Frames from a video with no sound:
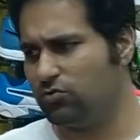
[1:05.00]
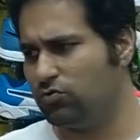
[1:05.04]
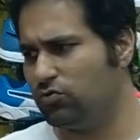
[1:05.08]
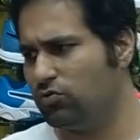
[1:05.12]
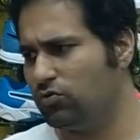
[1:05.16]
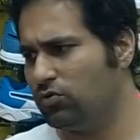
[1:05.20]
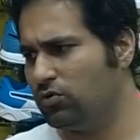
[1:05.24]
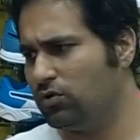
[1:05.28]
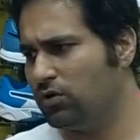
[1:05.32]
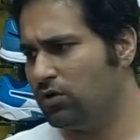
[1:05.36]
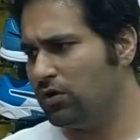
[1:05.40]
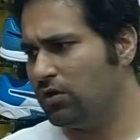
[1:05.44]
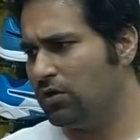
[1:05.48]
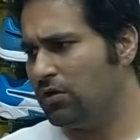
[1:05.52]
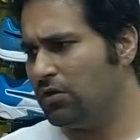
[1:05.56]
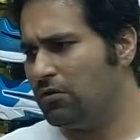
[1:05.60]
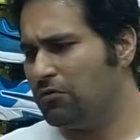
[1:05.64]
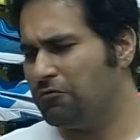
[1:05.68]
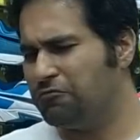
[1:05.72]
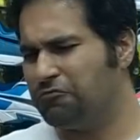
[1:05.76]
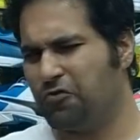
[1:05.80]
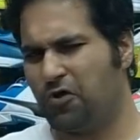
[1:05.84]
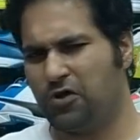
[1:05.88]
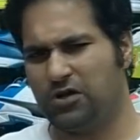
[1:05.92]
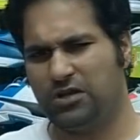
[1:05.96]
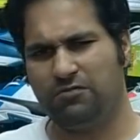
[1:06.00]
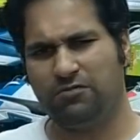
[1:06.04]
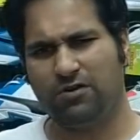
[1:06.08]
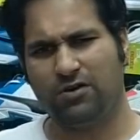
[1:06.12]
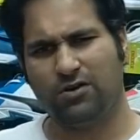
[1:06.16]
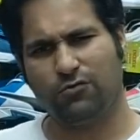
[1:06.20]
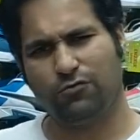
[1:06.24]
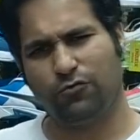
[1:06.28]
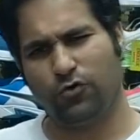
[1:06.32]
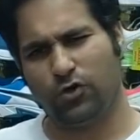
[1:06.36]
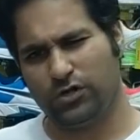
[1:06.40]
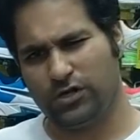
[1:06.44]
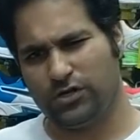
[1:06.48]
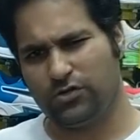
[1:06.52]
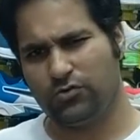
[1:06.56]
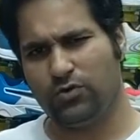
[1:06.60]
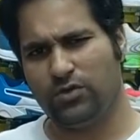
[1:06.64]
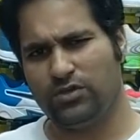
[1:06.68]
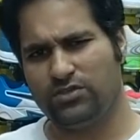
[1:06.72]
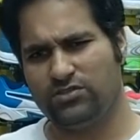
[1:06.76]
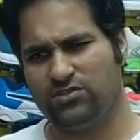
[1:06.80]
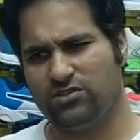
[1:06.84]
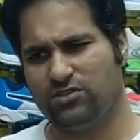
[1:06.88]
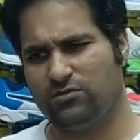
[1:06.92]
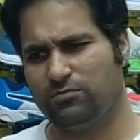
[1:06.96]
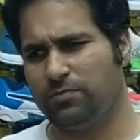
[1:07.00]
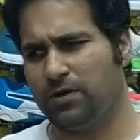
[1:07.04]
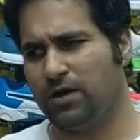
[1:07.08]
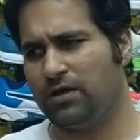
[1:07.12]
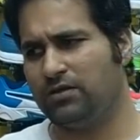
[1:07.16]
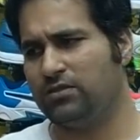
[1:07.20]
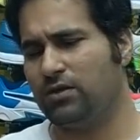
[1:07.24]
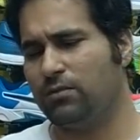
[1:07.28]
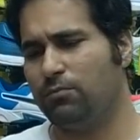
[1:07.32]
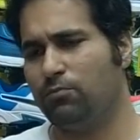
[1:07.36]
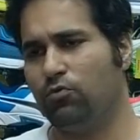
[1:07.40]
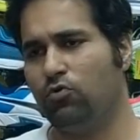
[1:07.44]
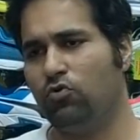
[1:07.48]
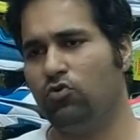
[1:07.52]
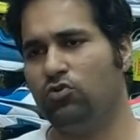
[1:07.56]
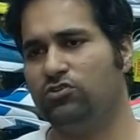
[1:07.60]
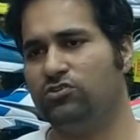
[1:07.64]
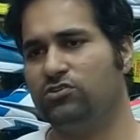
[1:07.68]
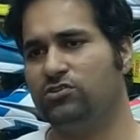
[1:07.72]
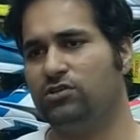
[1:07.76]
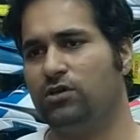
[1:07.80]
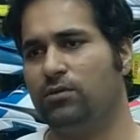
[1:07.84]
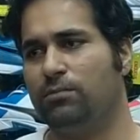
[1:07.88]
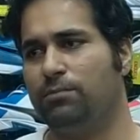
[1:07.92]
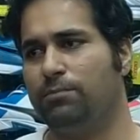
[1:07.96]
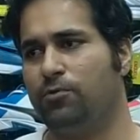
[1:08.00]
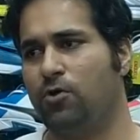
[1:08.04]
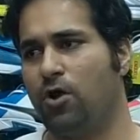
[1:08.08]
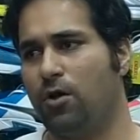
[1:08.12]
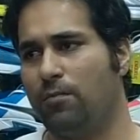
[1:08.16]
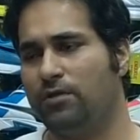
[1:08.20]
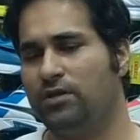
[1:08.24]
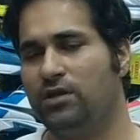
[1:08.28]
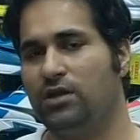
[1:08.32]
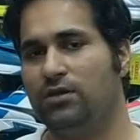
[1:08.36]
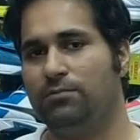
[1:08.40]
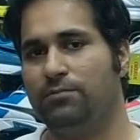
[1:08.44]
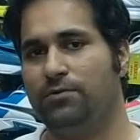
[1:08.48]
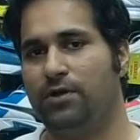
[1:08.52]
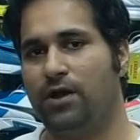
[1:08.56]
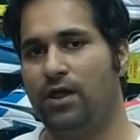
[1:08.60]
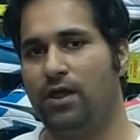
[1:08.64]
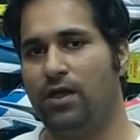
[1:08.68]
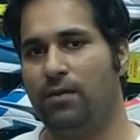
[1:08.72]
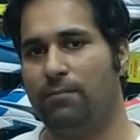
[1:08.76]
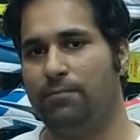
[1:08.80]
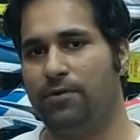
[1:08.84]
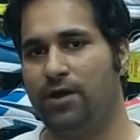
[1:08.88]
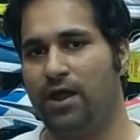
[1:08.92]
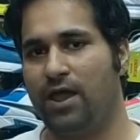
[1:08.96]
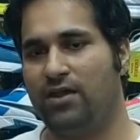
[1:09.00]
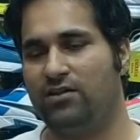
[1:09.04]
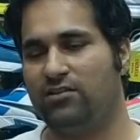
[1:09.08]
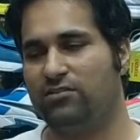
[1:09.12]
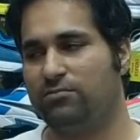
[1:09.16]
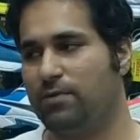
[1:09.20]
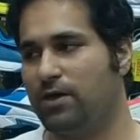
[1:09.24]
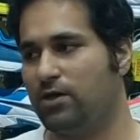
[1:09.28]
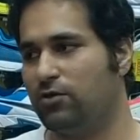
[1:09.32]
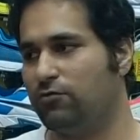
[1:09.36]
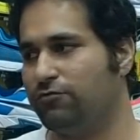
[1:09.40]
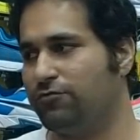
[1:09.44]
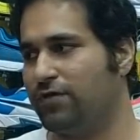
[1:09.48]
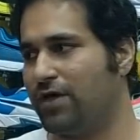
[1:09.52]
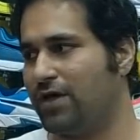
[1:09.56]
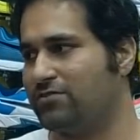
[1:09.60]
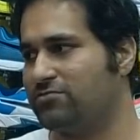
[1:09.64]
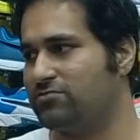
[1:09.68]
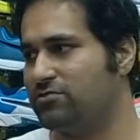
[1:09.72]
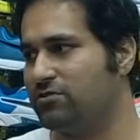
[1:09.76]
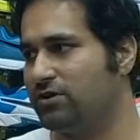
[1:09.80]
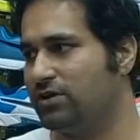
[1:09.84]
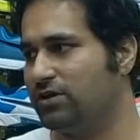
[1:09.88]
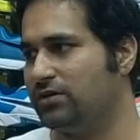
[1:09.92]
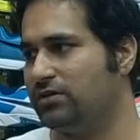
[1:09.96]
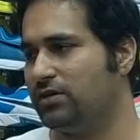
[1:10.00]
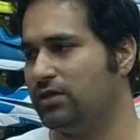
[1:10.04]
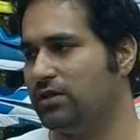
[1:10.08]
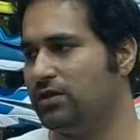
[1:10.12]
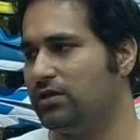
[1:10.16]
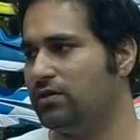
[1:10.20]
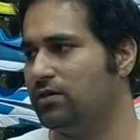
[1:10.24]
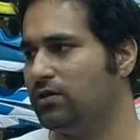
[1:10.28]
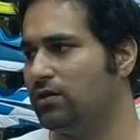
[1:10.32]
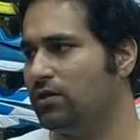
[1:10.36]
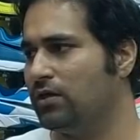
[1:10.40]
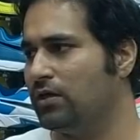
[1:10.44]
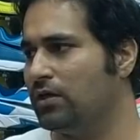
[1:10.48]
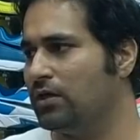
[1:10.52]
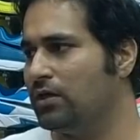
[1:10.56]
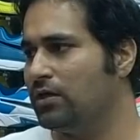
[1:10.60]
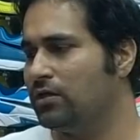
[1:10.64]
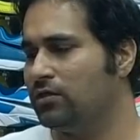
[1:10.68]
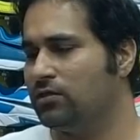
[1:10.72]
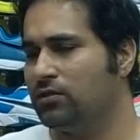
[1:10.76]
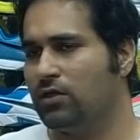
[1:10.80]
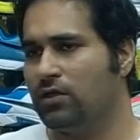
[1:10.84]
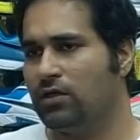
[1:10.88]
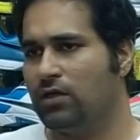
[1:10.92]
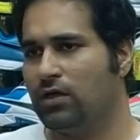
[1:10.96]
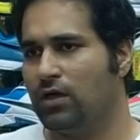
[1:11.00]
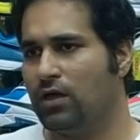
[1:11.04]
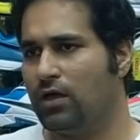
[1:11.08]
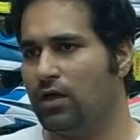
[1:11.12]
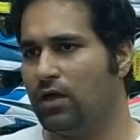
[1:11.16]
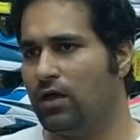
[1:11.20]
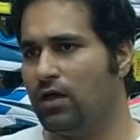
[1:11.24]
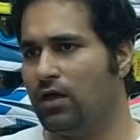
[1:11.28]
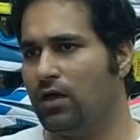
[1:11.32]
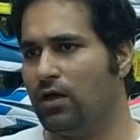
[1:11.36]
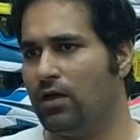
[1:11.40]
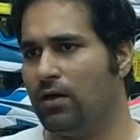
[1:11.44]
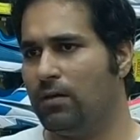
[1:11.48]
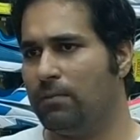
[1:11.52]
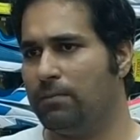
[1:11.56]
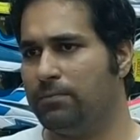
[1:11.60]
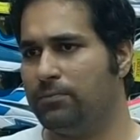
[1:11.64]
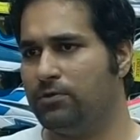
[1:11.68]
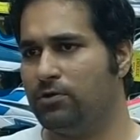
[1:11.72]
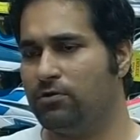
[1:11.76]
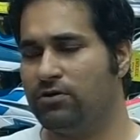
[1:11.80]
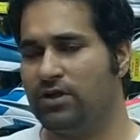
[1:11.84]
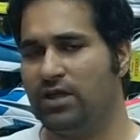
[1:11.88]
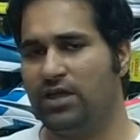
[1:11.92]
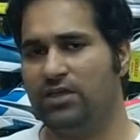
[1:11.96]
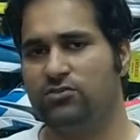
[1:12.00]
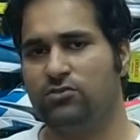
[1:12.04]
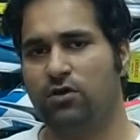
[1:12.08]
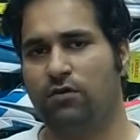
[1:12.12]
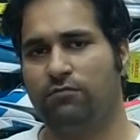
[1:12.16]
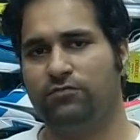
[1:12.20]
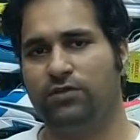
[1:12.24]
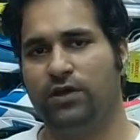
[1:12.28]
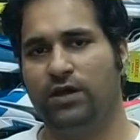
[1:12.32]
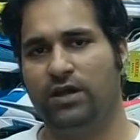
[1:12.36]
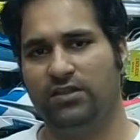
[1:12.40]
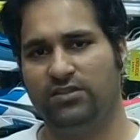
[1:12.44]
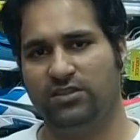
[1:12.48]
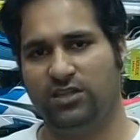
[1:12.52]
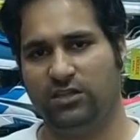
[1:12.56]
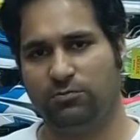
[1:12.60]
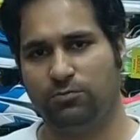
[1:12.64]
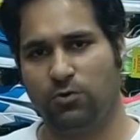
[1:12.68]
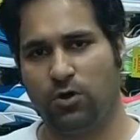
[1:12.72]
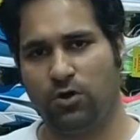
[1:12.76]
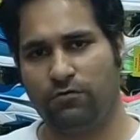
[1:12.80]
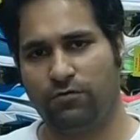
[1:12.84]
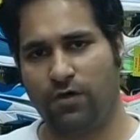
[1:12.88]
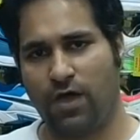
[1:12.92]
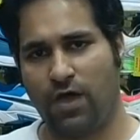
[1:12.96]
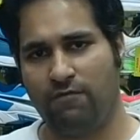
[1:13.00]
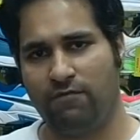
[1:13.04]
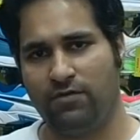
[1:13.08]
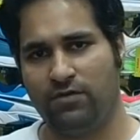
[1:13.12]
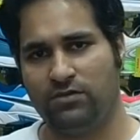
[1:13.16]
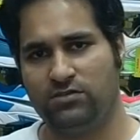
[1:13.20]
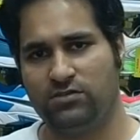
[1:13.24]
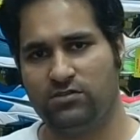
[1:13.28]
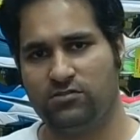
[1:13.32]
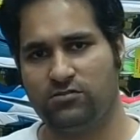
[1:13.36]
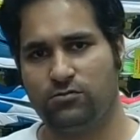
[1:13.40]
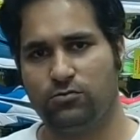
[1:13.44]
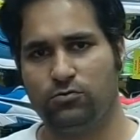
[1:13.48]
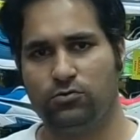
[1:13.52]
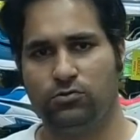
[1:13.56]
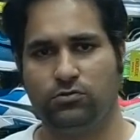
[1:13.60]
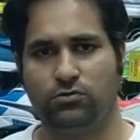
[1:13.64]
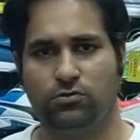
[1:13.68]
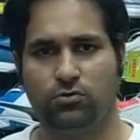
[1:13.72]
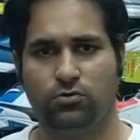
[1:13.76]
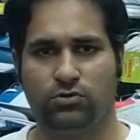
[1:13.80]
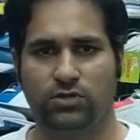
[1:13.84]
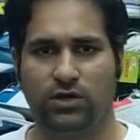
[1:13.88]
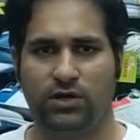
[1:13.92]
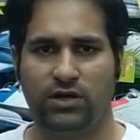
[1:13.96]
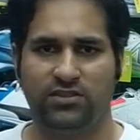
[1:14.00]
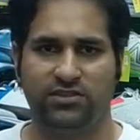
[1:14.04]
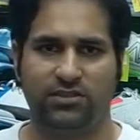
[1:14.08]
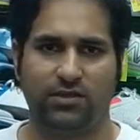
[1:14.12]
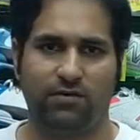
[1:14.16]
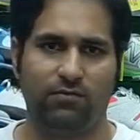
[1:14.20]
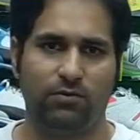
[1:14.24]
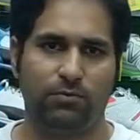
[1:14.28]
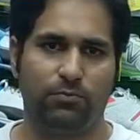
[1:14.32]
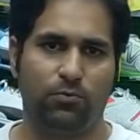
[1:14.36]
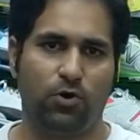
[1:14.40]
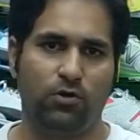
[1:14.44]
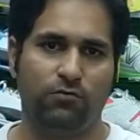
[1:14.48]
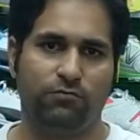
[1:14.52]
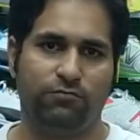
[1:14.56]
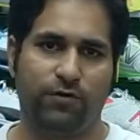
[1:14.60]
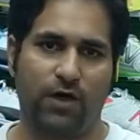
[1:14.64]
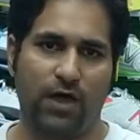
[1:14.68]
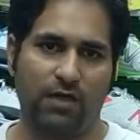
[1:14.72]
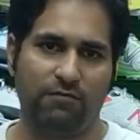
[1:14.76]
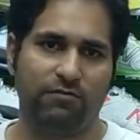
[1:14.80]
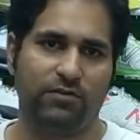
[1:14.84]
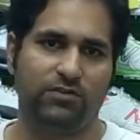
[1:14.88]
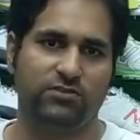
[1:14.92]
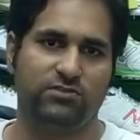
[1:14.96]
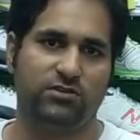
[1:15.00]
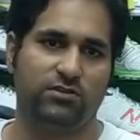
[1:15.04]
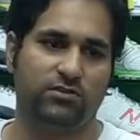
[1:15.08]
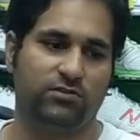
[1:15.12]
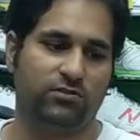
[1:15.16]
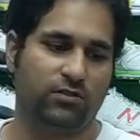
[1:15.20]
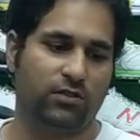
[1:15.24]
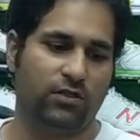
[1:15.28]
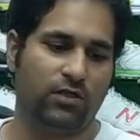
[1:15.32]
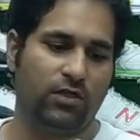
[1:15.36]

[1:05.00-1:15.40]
to 41 or 42 inches, but the most prominent brands manufacture it in the range of 36.5 inches to 37.5 inches.